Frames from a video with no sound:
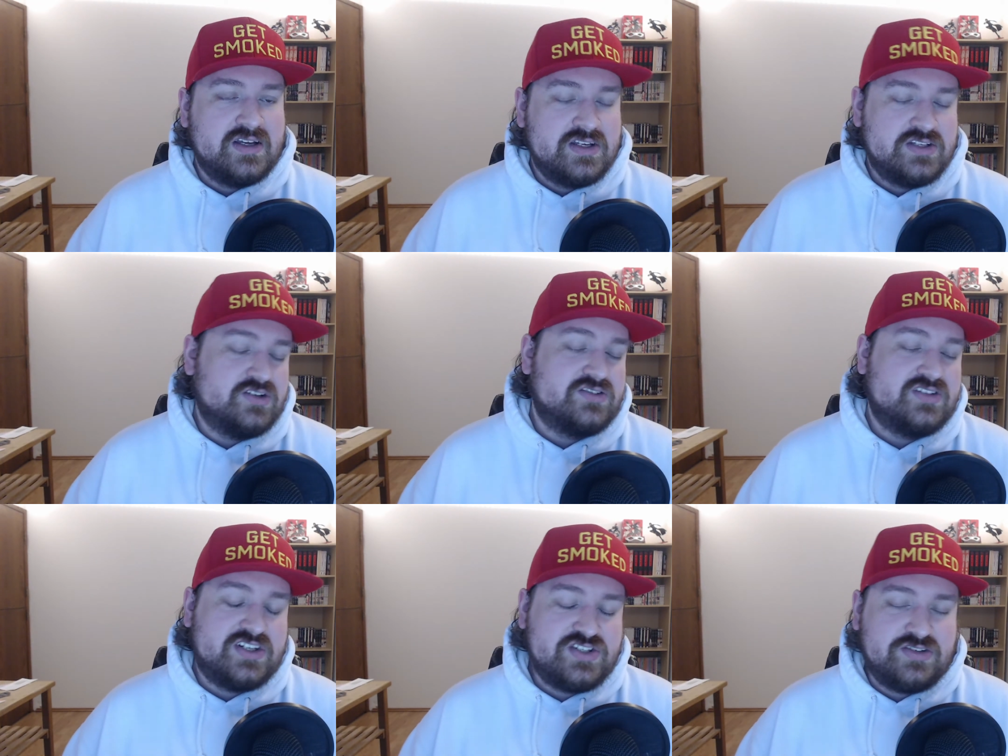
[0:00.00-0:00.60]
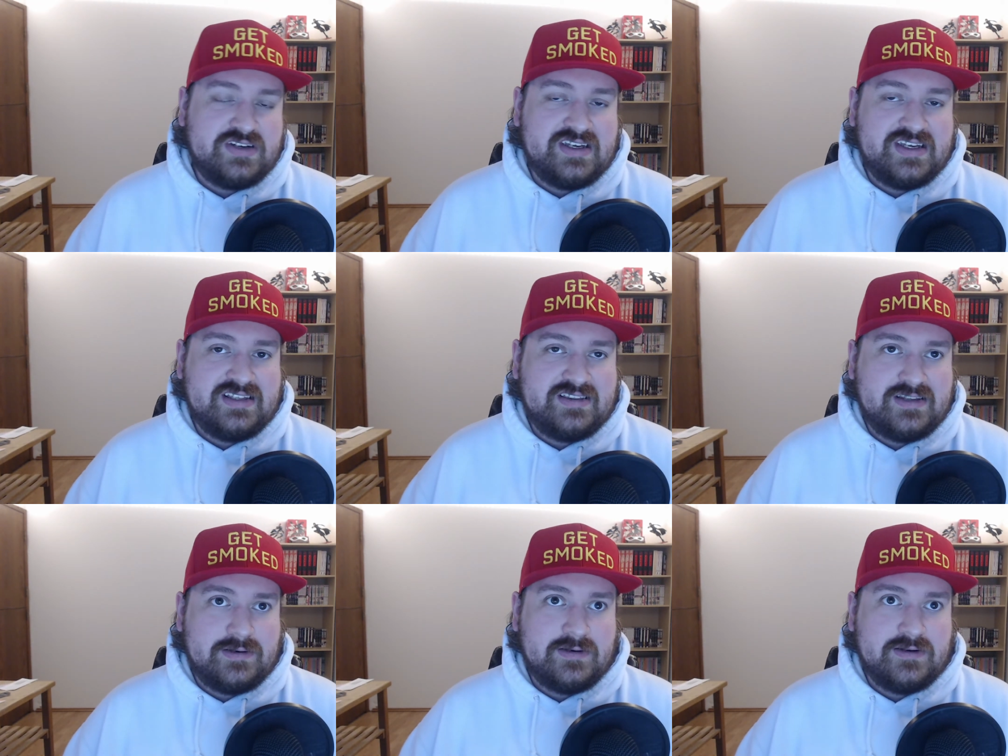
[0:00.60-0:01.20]
So essentially
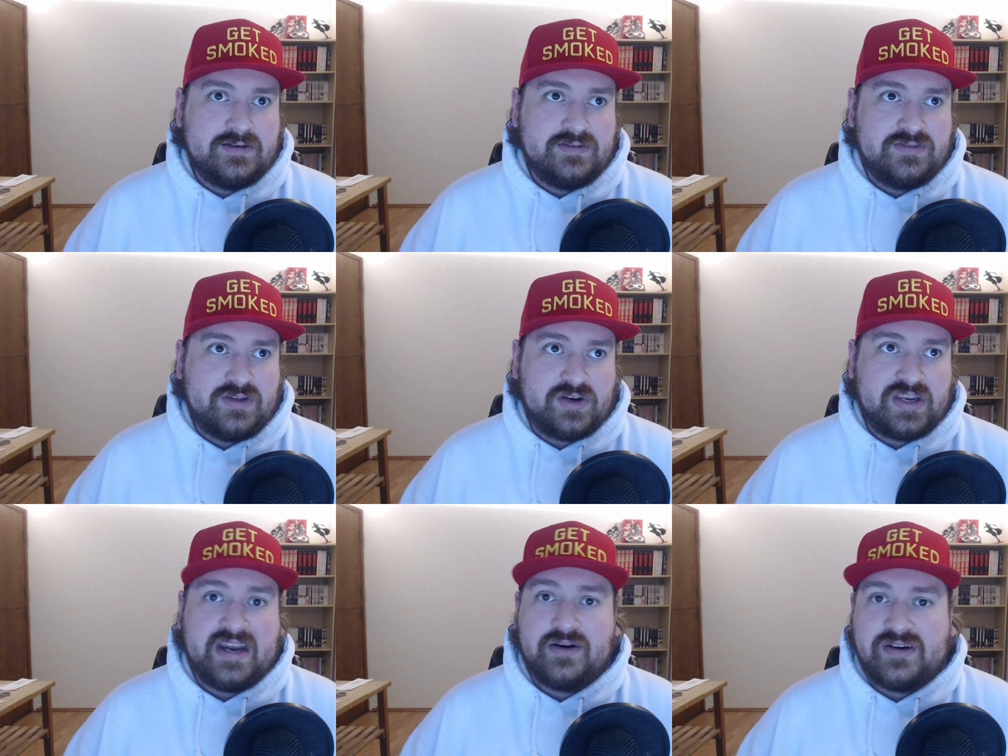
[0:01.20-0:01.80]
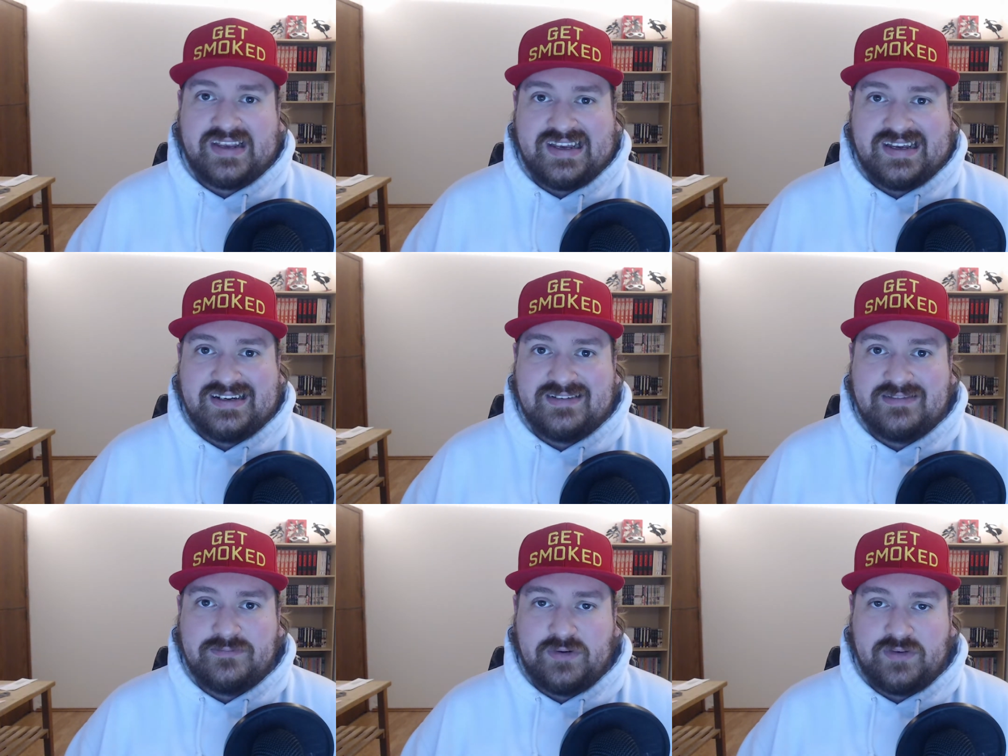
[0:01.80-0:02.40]
they're
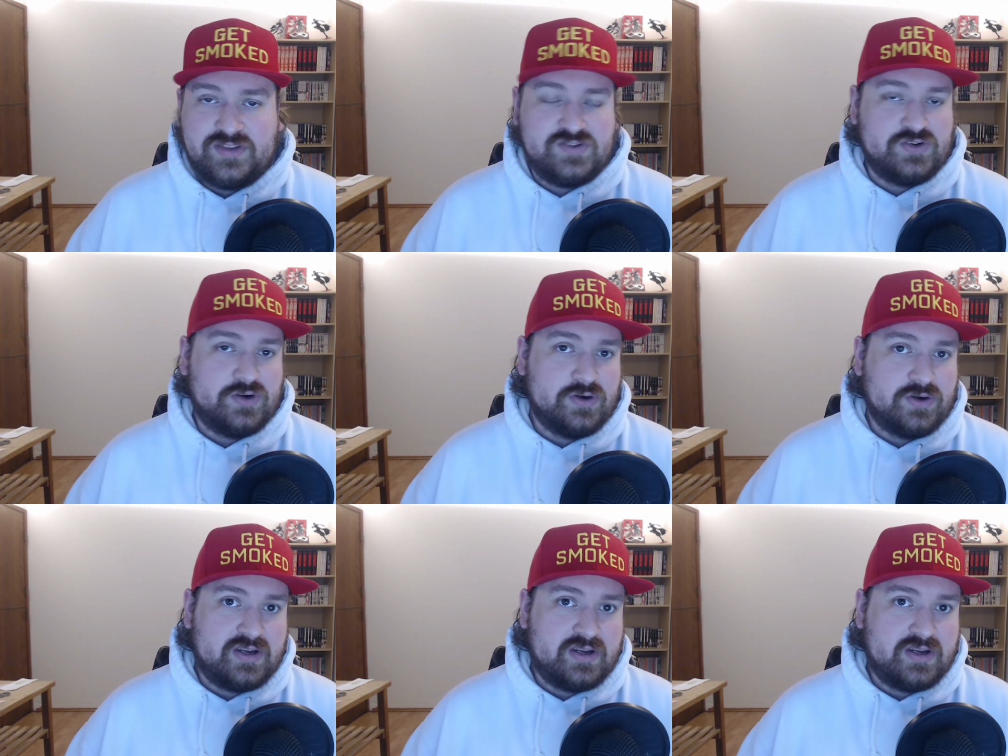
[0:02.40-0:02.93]
Kaigan with the Zerg.